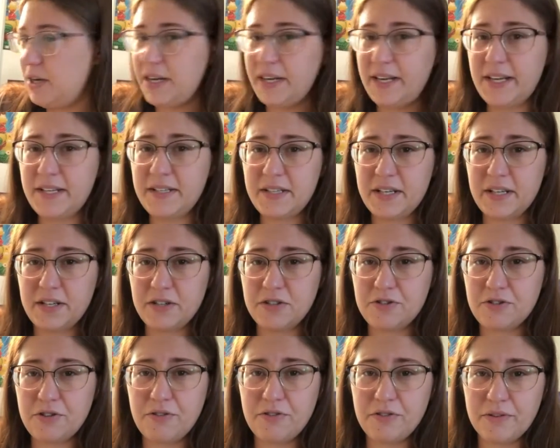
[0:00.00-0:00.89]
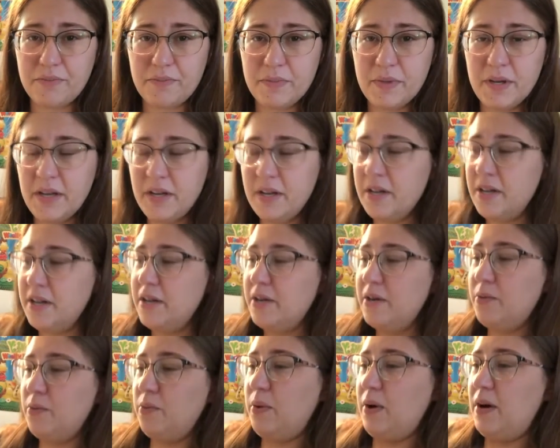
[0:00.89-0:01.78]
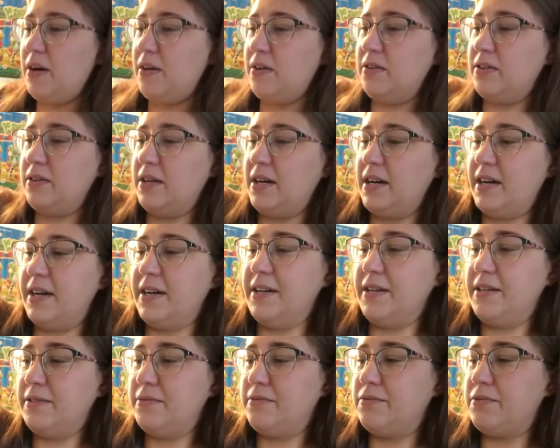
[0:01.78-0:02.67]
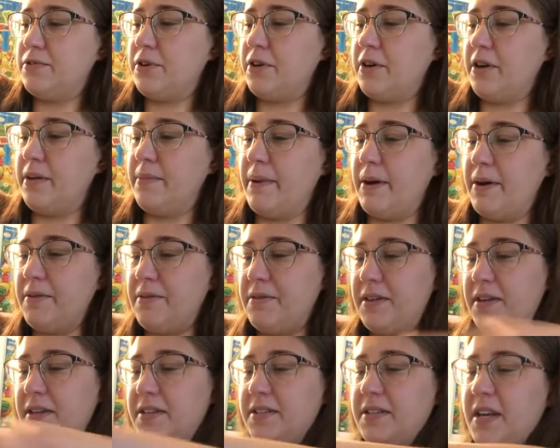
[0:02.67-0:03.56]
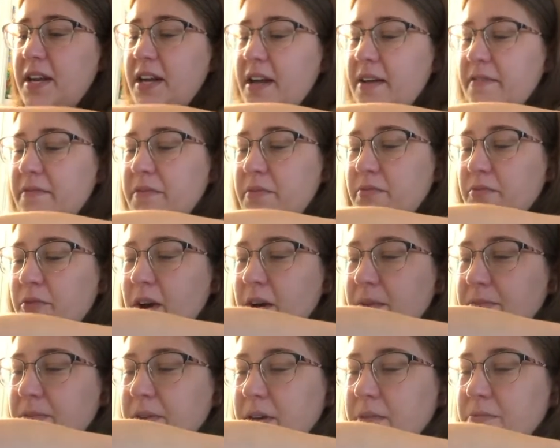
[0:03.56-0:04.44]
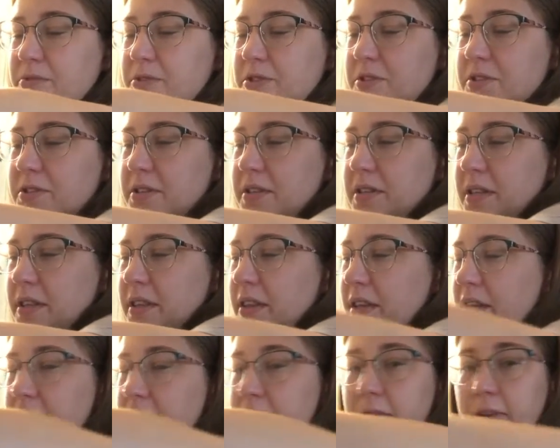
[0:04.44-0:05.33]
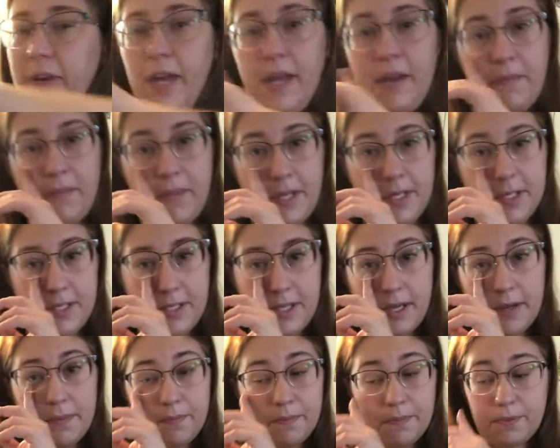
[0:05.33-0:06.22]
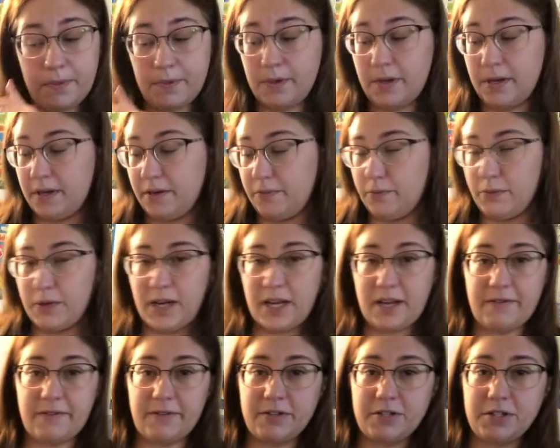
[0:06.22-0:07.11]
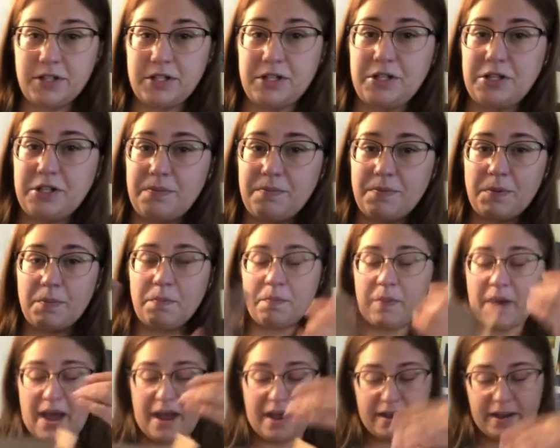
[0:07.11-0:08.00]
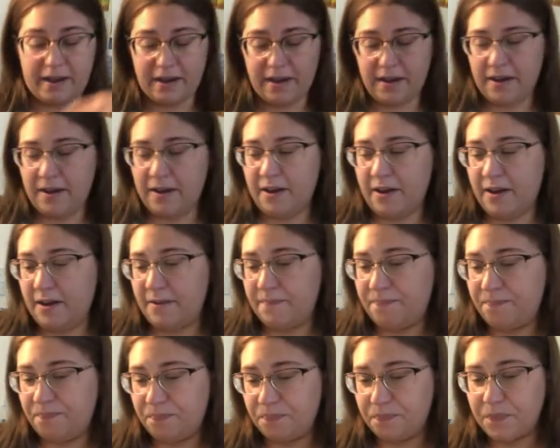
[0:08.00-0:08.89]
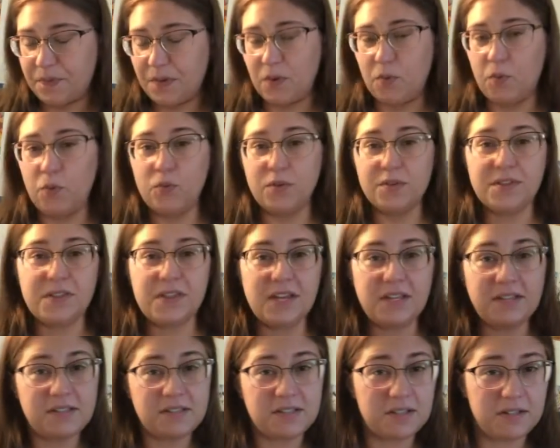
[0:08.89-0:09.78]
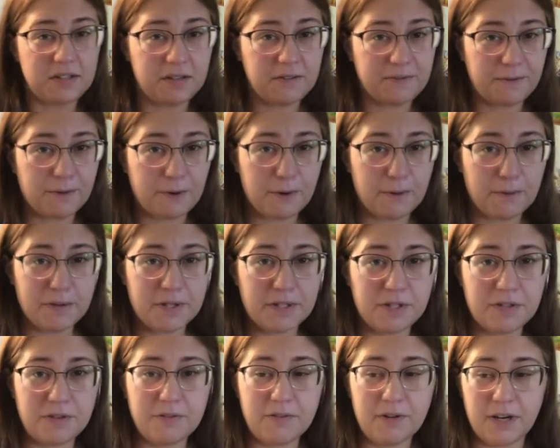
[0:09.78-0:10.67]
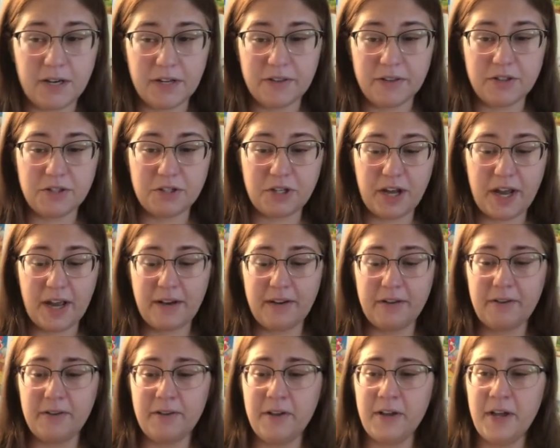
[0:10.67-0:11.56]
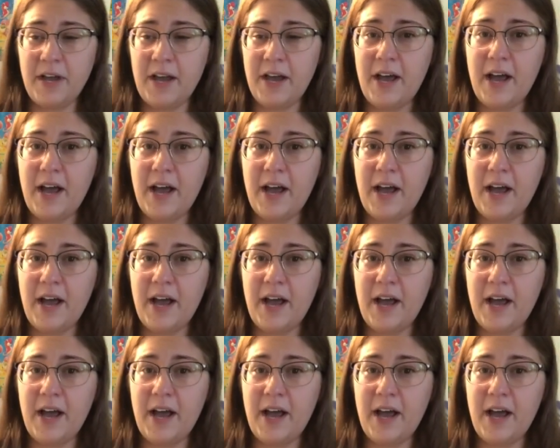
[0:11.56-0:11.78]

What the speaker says: I guess I can show them while I talk about things. I have them wrapped up just so that they don't get messed up, and when I eventually ship them back. Things to look forward to on the channel.